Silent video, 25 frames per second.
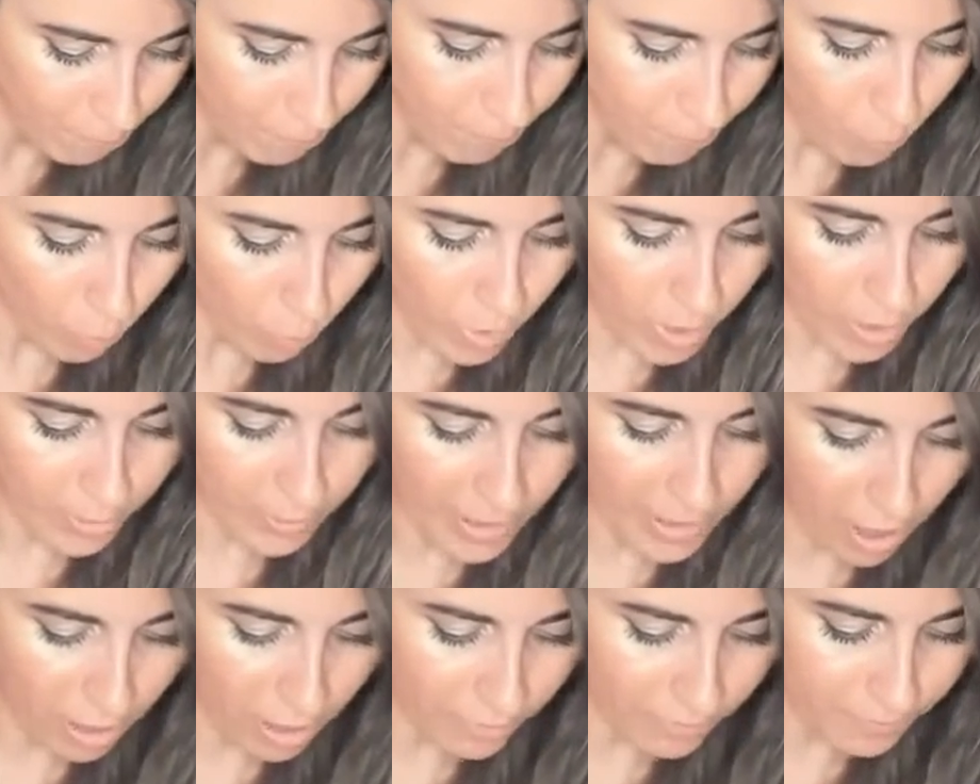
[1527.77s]
what are we
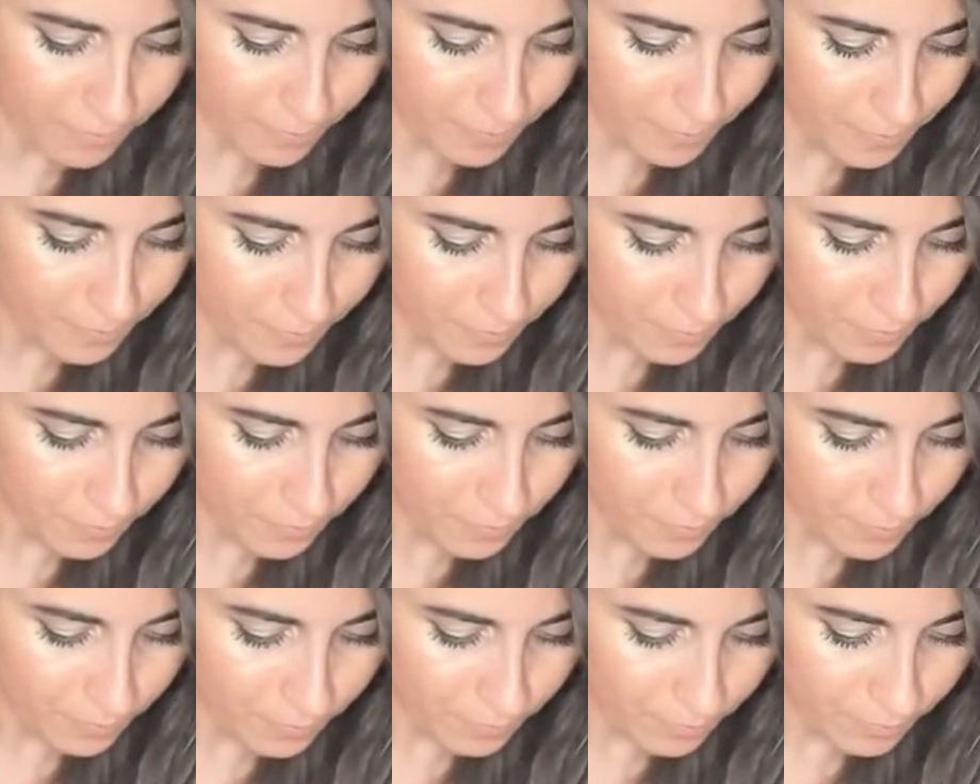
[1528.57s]
on?
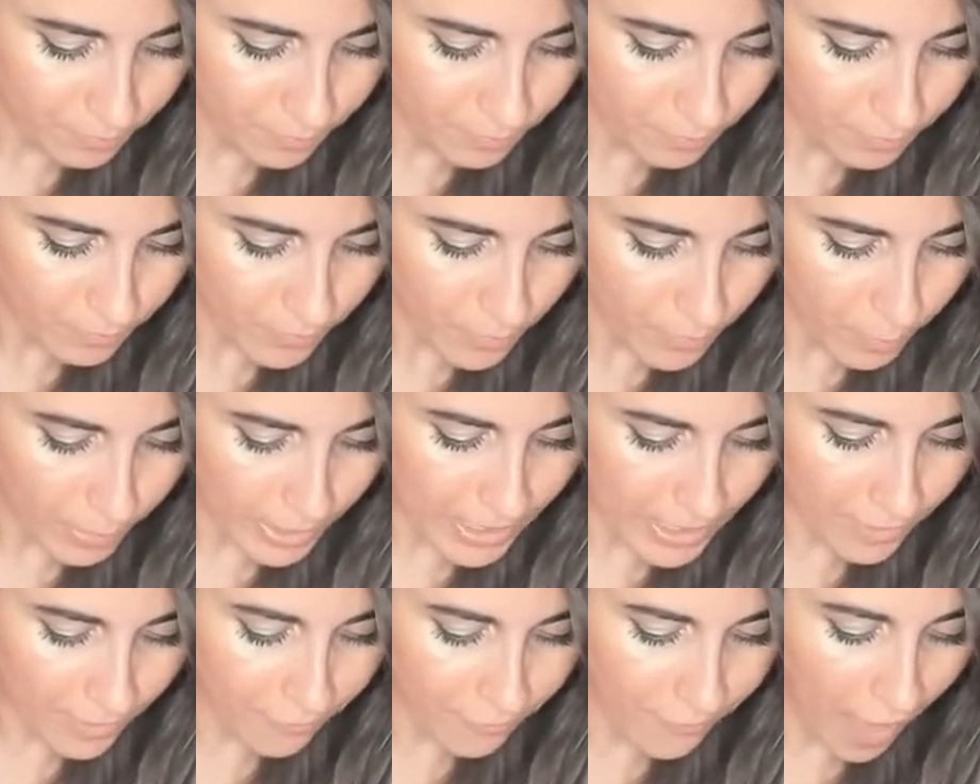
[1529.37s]
We
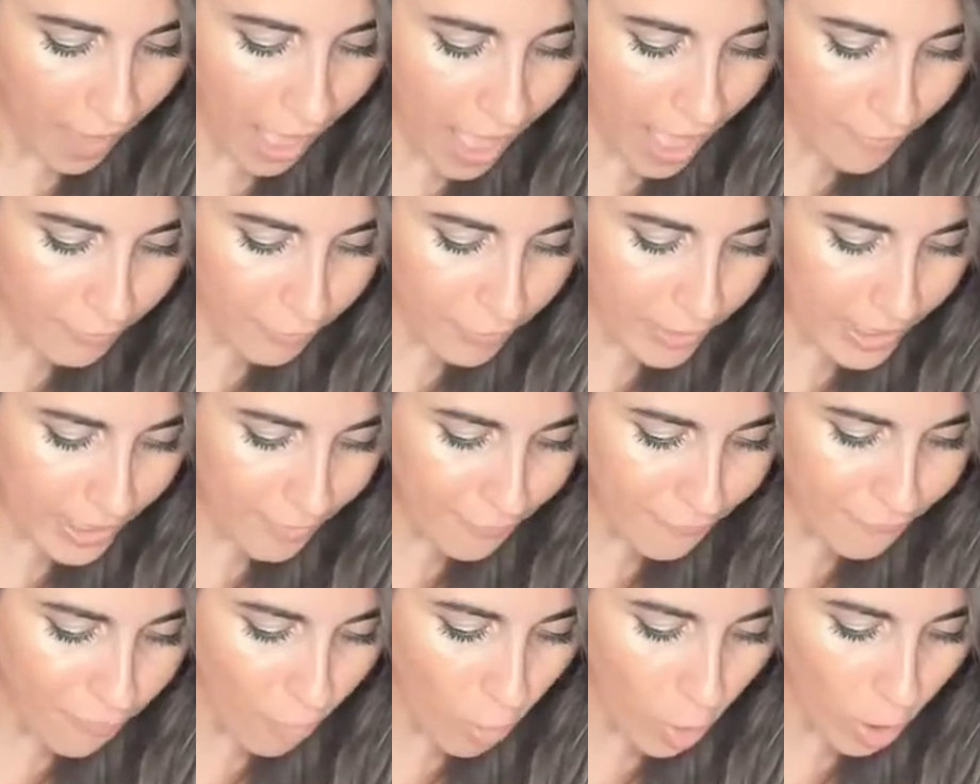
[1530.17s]
did 5, we
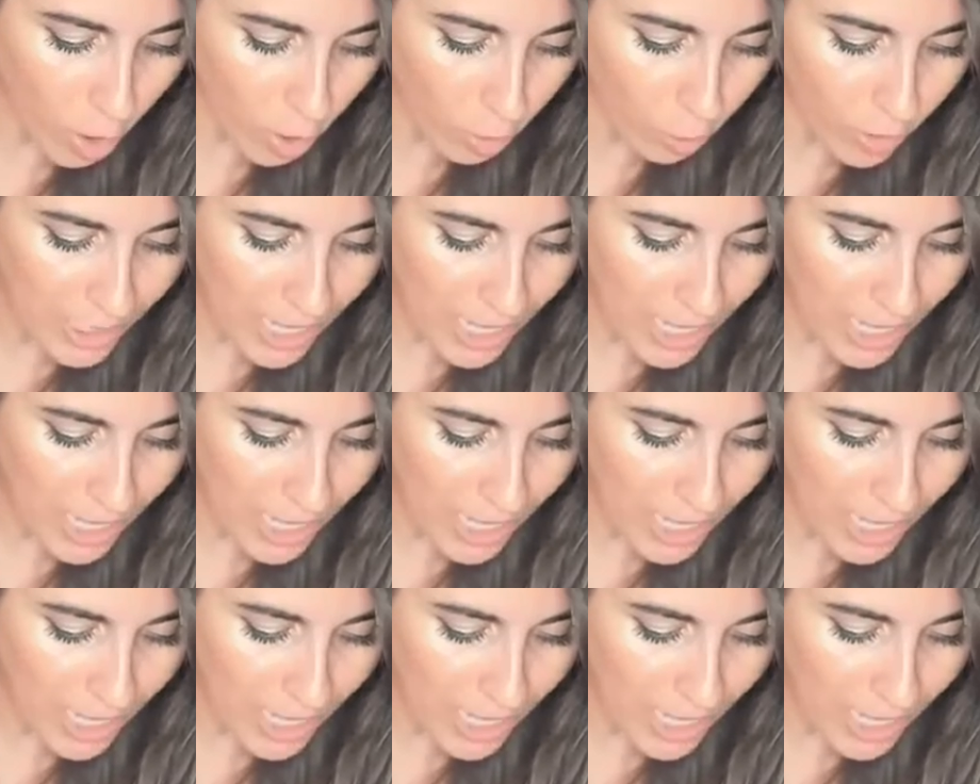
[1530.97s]
did 4, we're